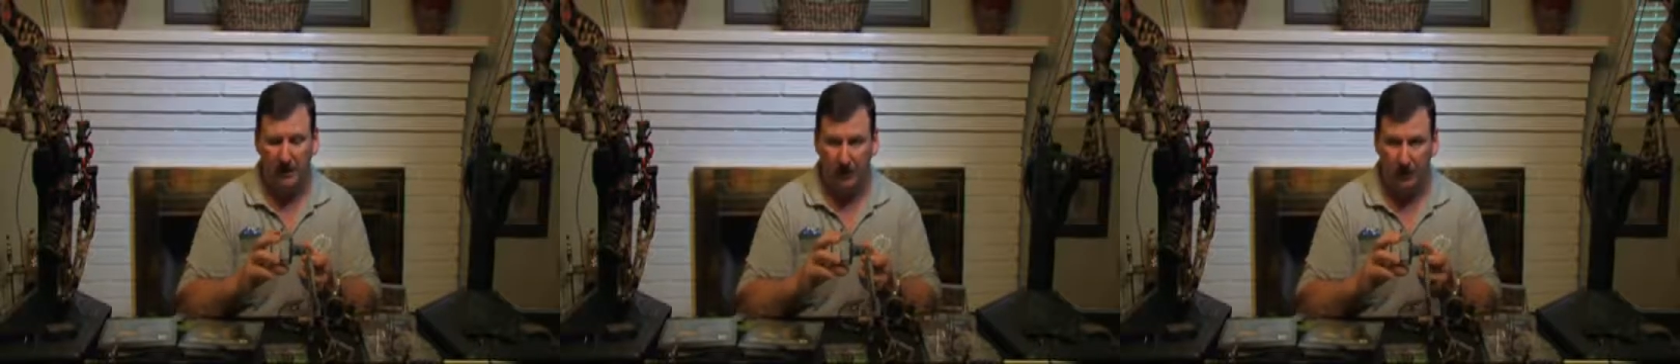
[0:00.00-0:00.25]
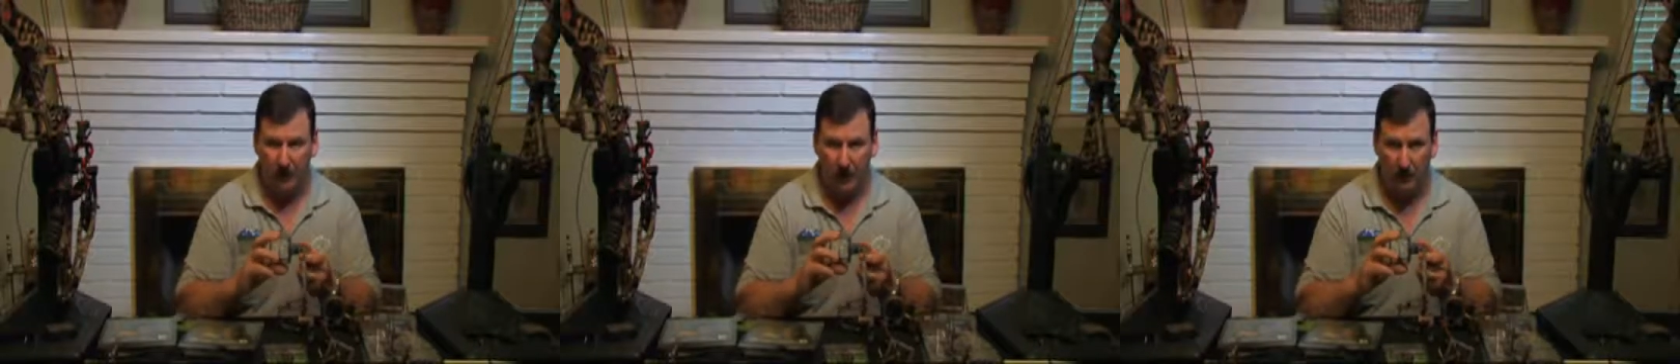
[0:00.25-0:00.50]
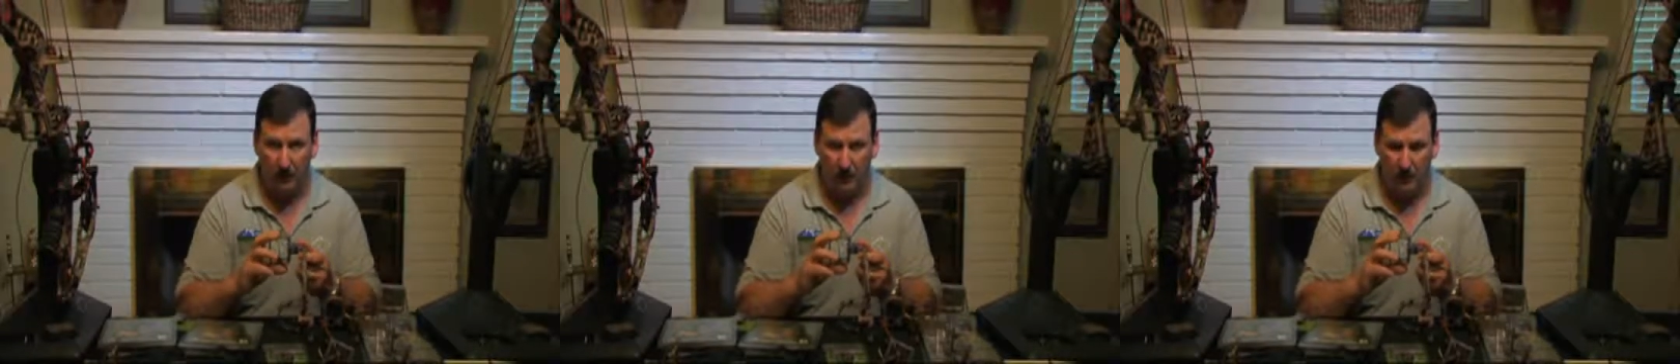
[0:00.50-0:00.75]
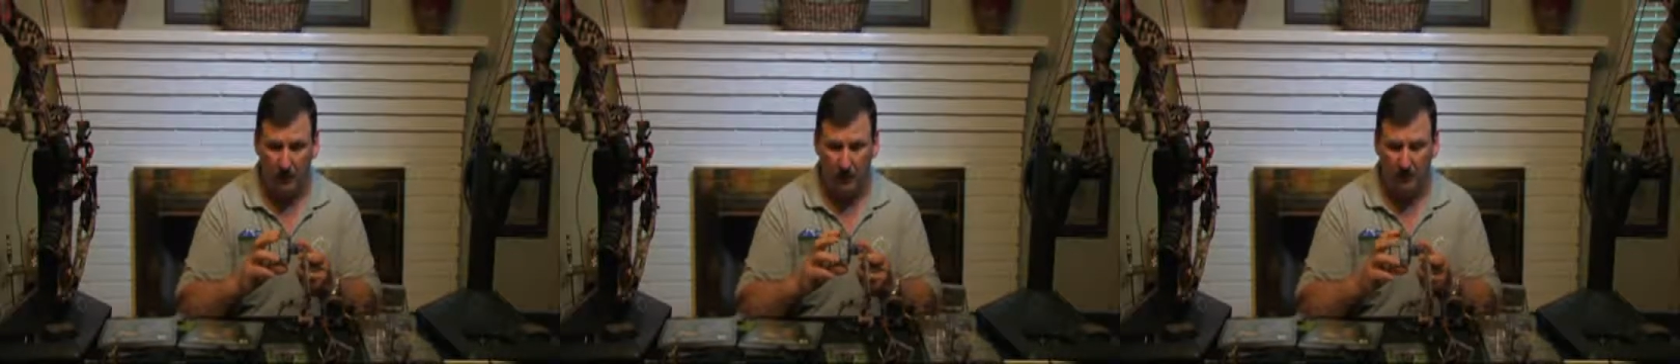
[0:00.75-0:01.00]
You can drop the
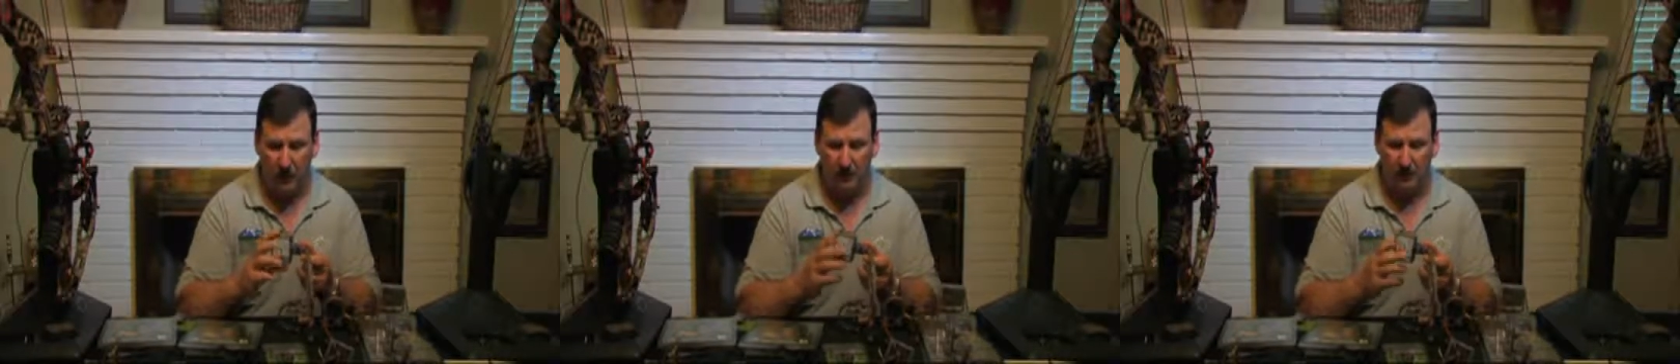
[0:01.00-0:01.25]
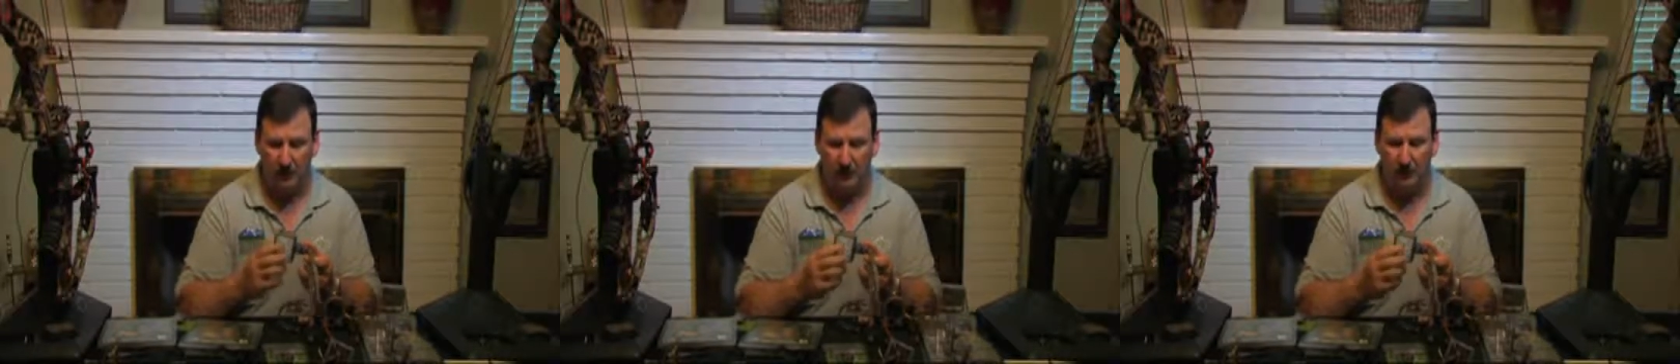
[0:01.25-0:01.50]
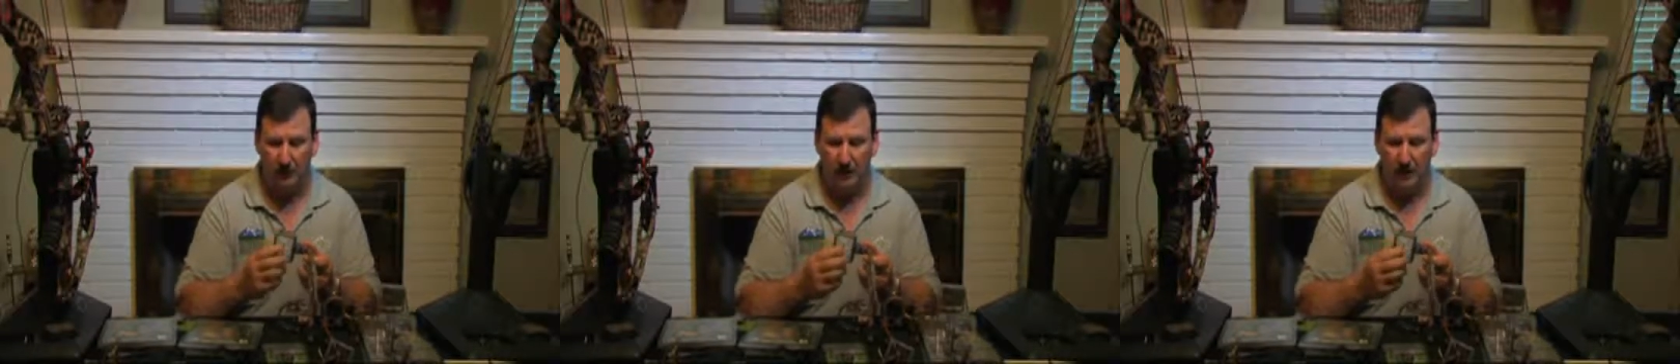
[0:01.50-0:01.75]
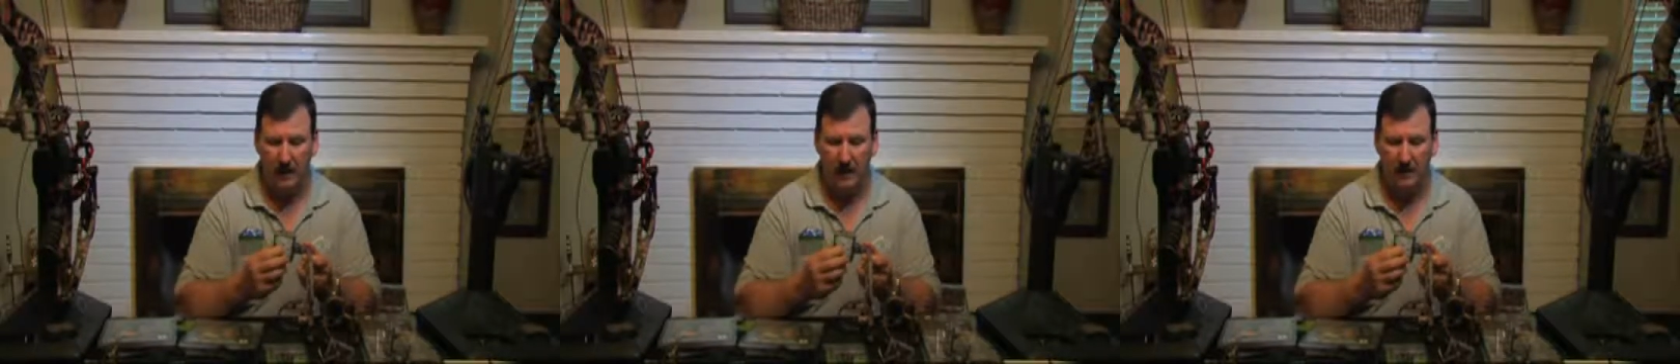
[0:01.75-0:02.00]
front box assembly
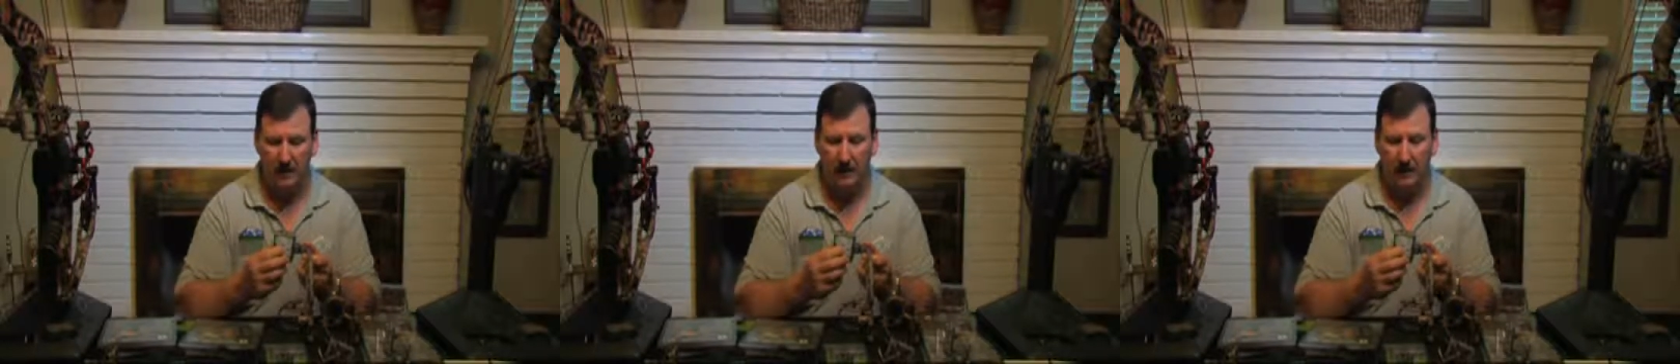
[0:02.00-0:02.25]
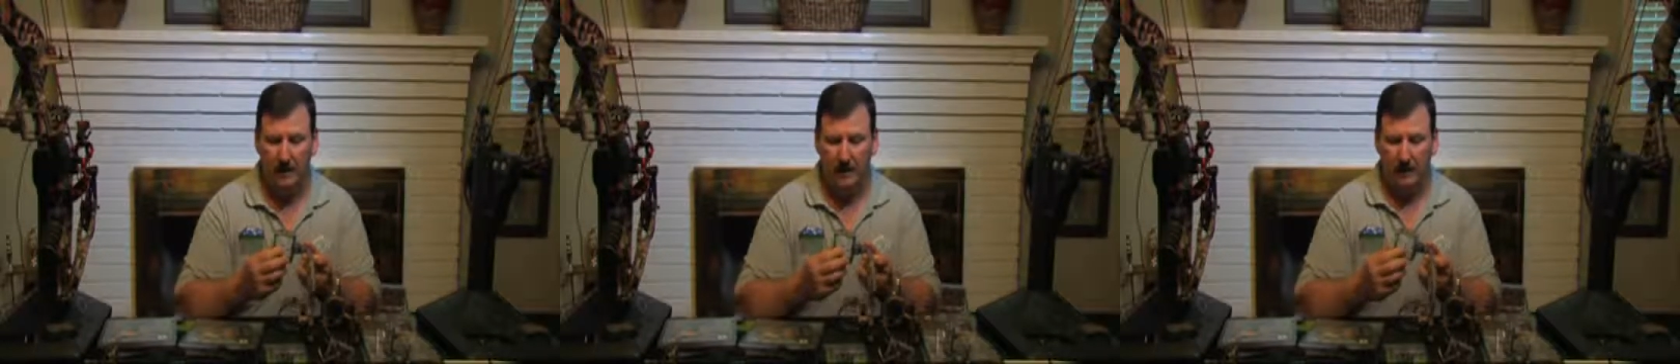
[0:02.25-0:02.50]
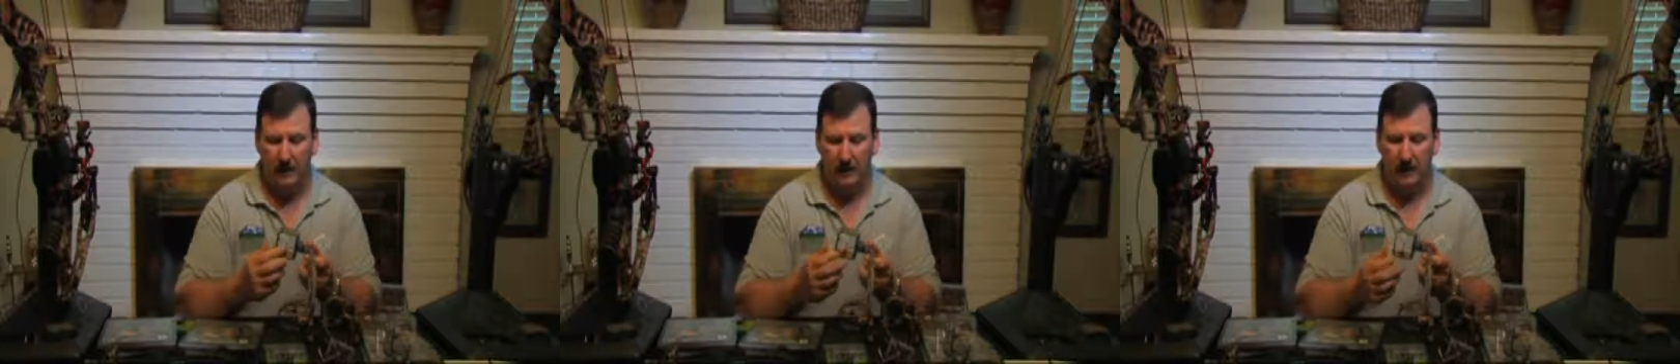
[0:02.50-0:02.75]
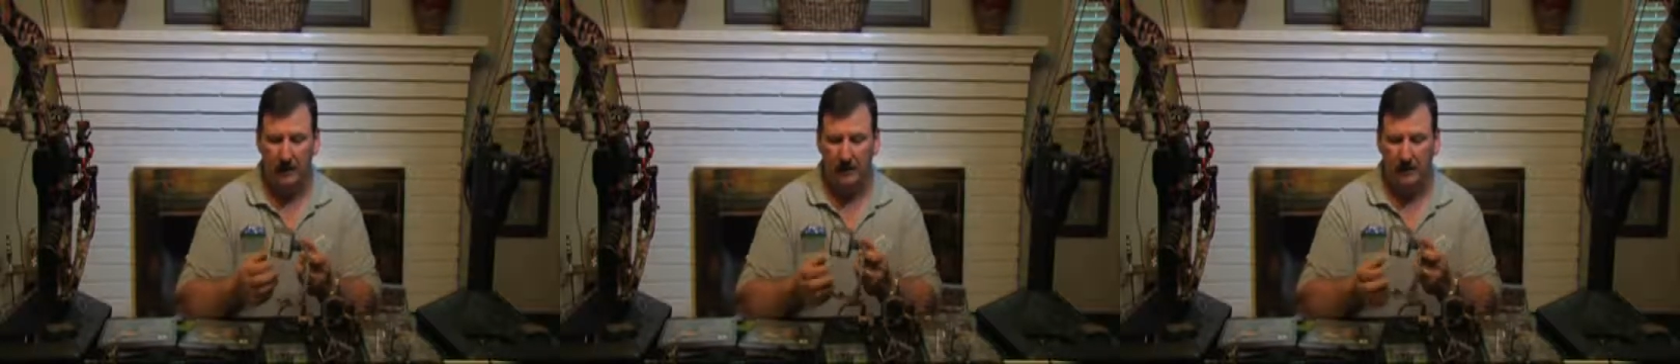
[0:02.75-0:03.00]
down,
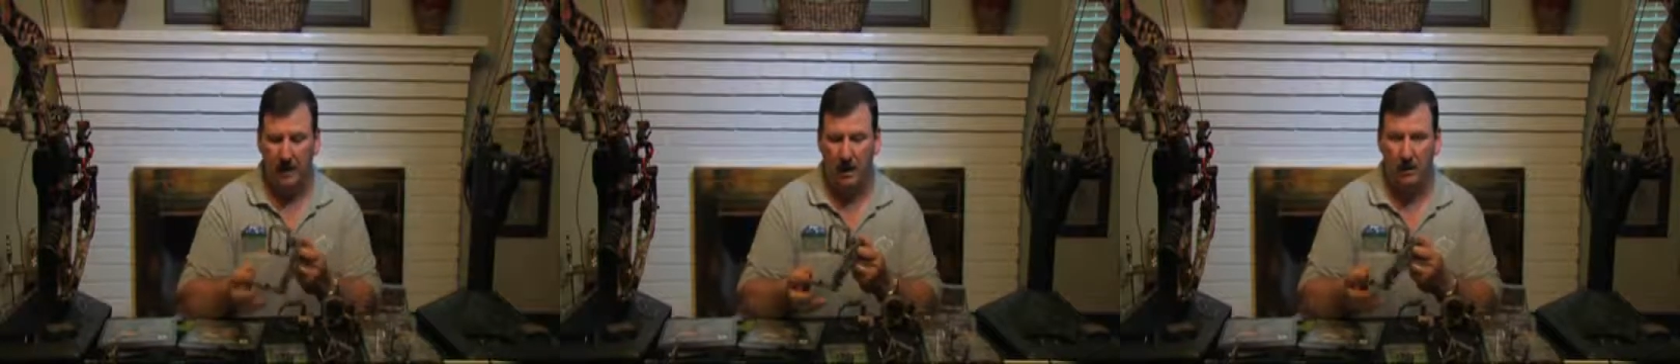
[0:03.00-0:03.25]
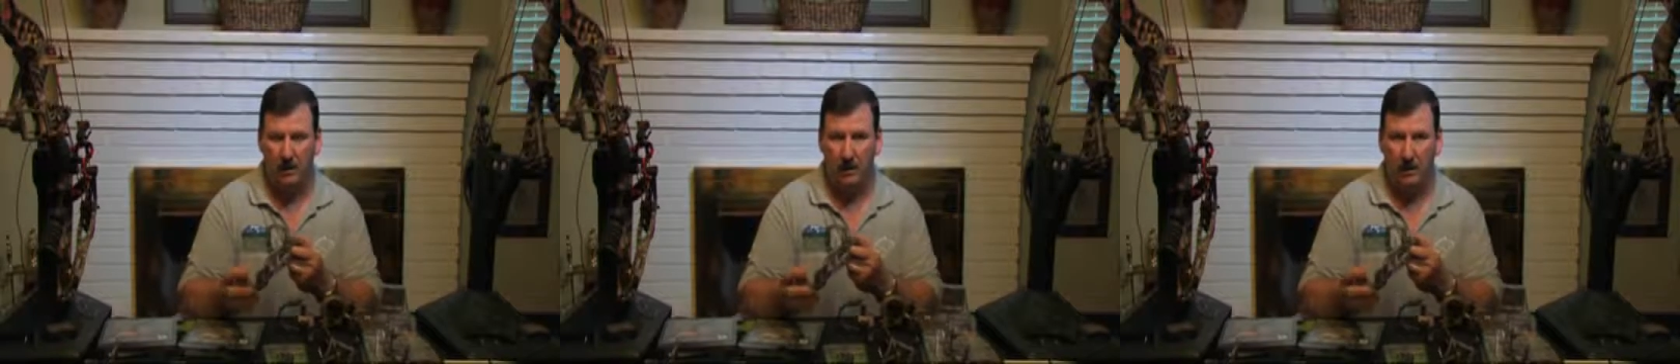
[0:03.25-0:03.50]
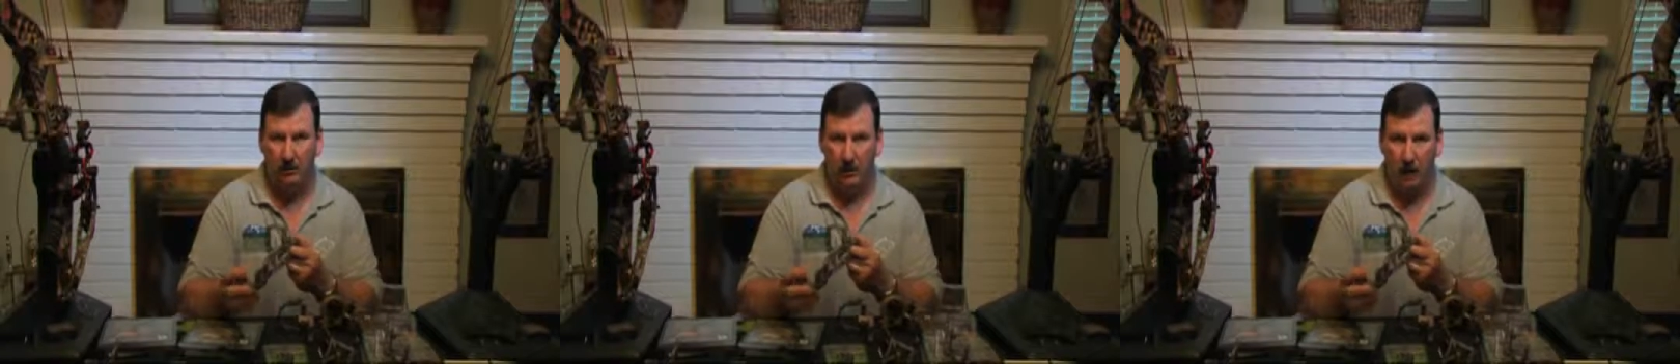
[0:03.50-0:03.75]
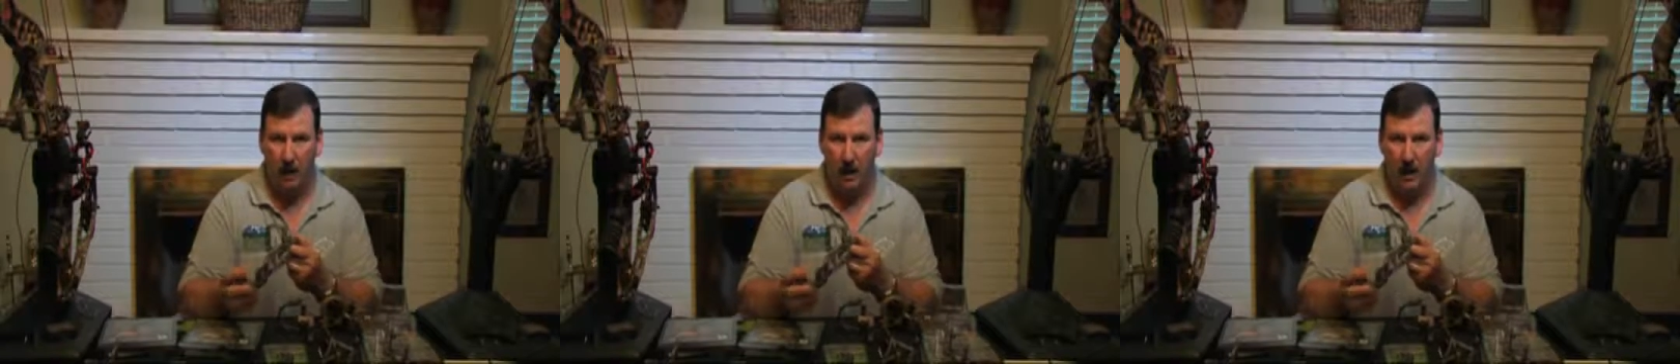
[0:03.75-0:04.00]
line the top one up in the
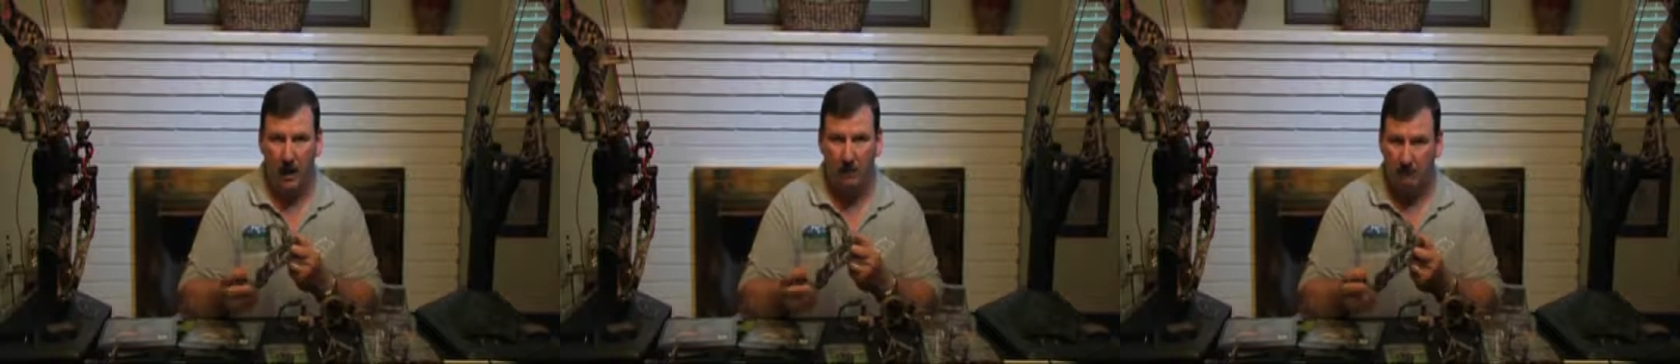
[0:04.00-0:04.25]
Y,